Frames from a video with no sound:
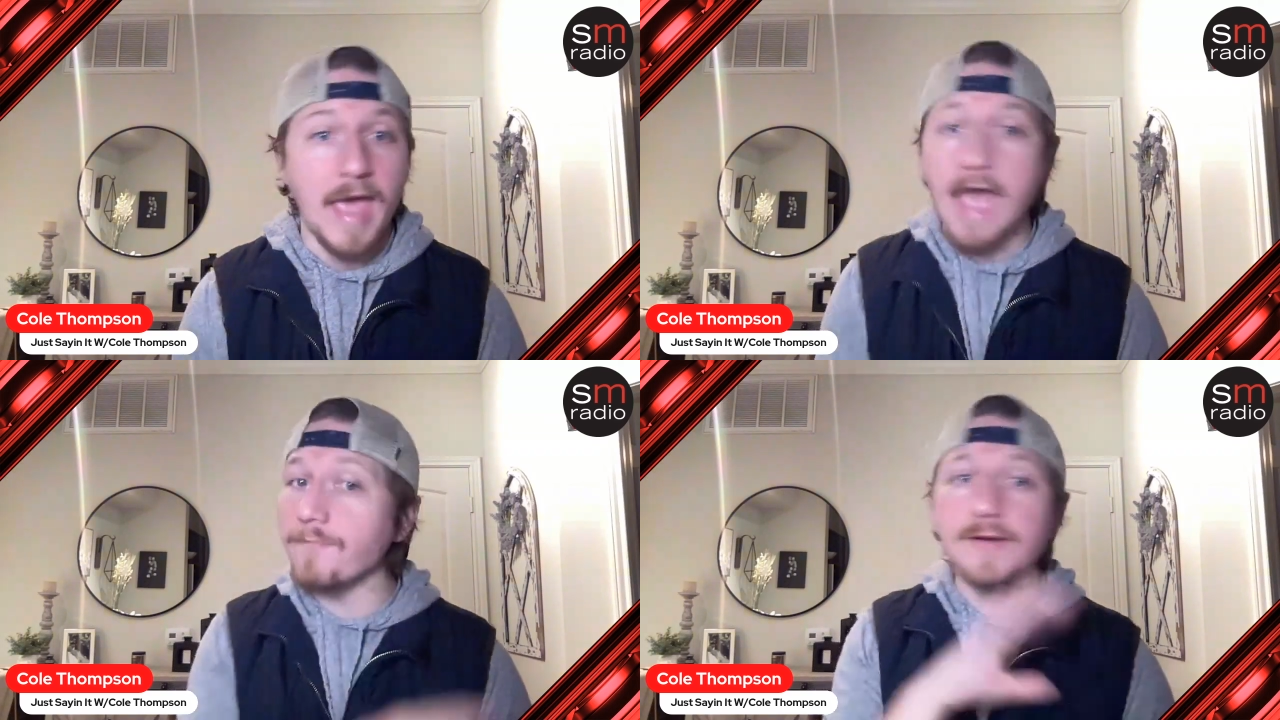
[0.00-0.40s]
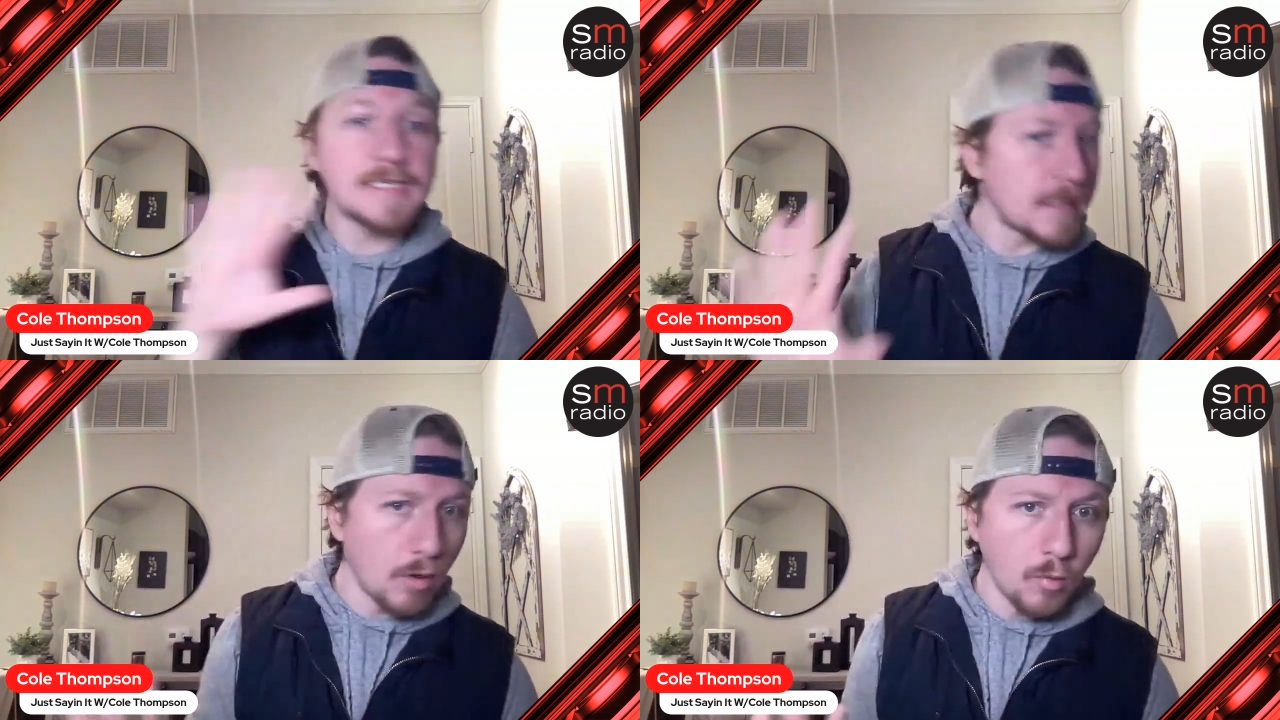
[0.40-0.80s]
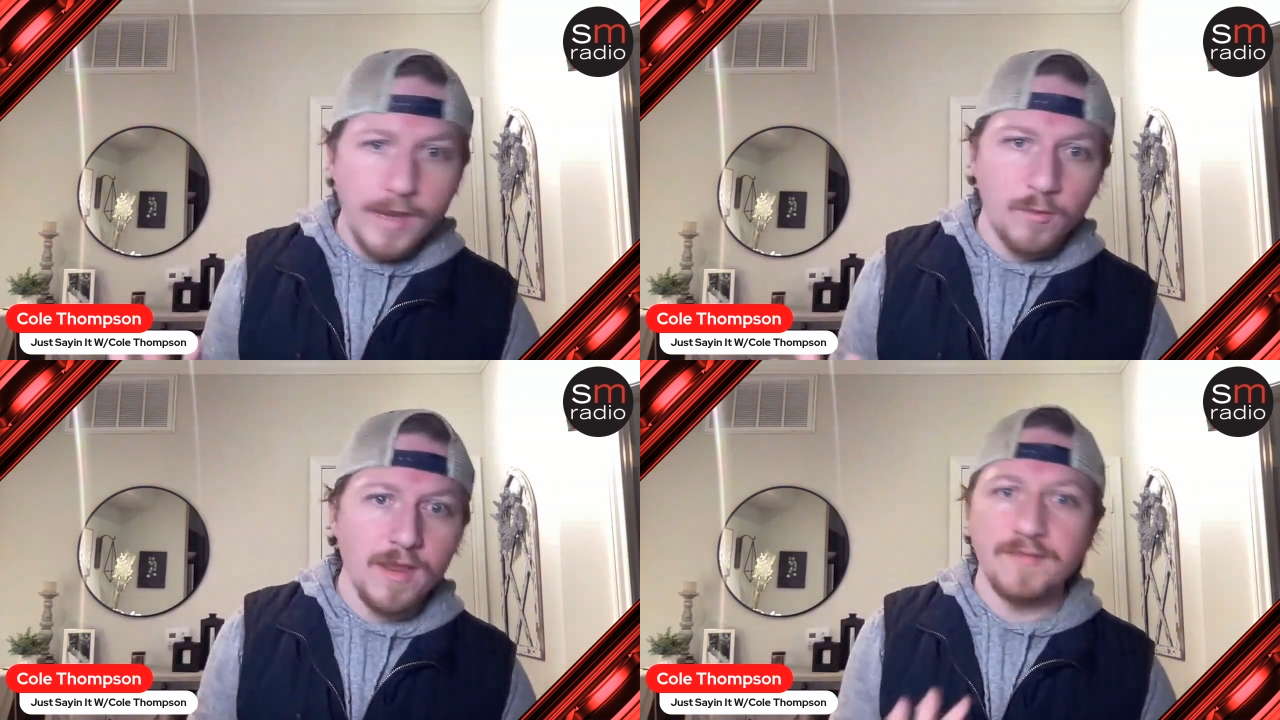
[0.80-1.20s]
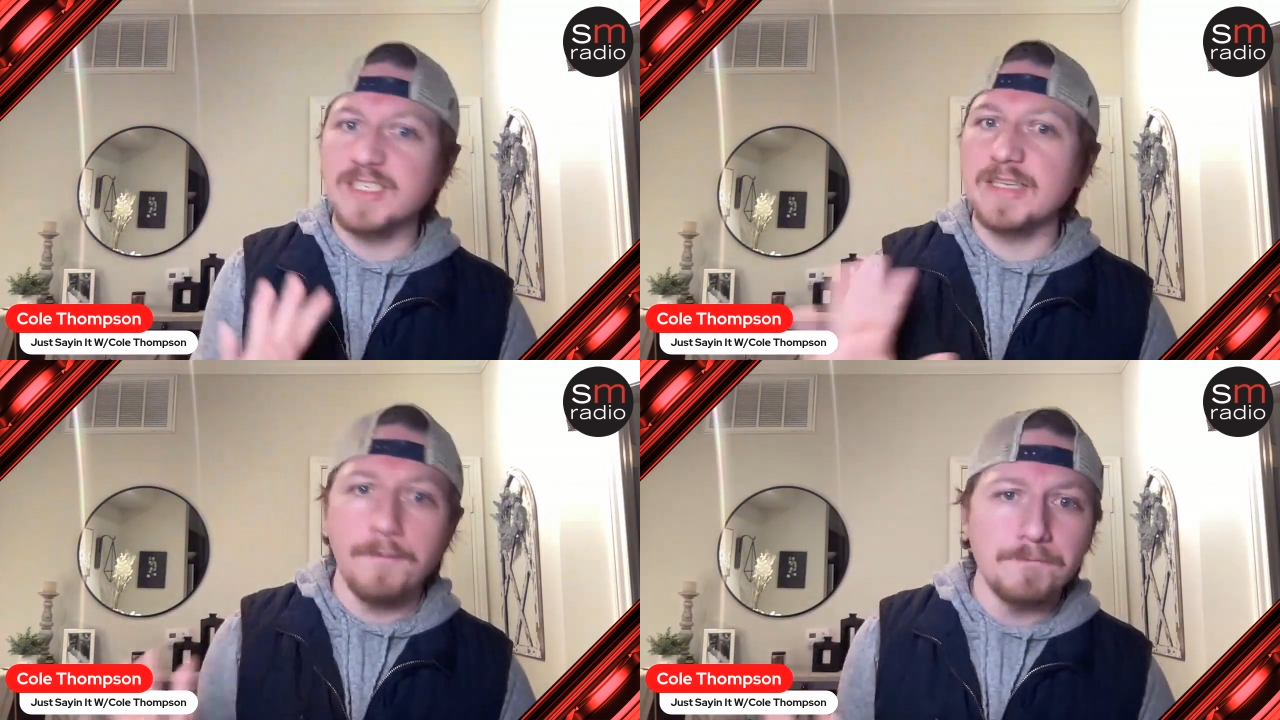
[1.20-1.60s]
Every single week, we have
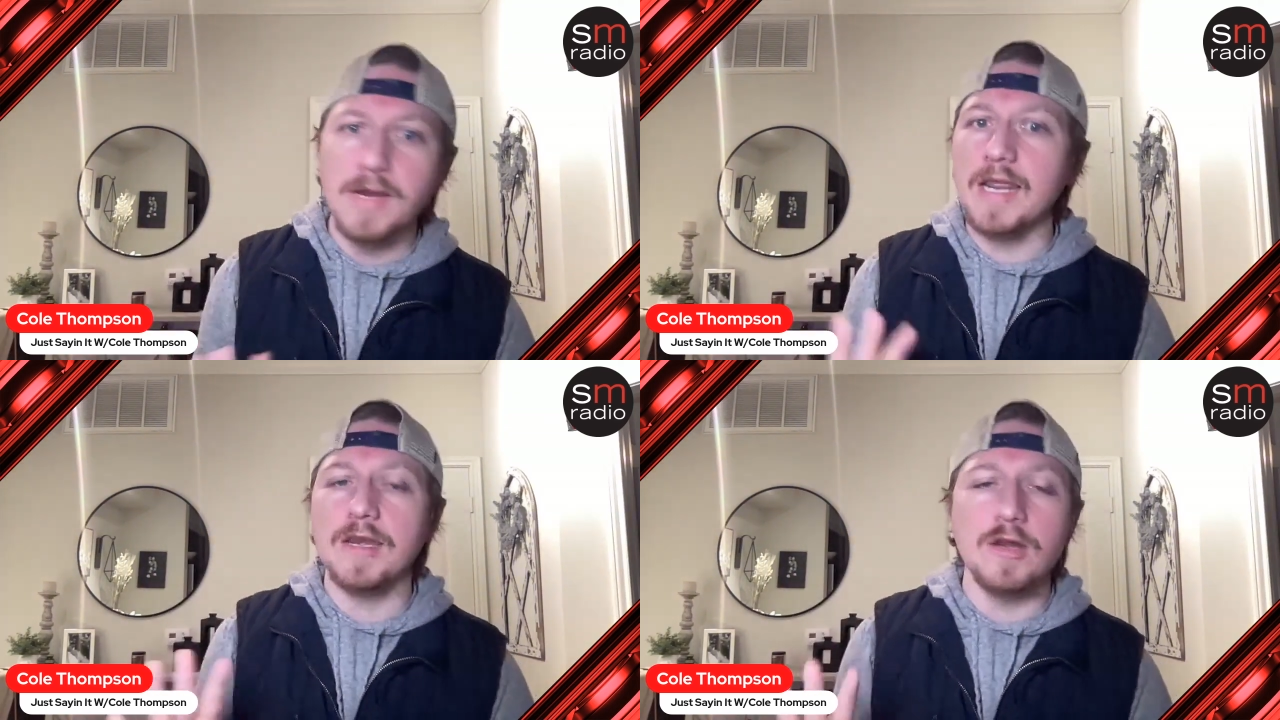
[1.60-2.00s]
somebody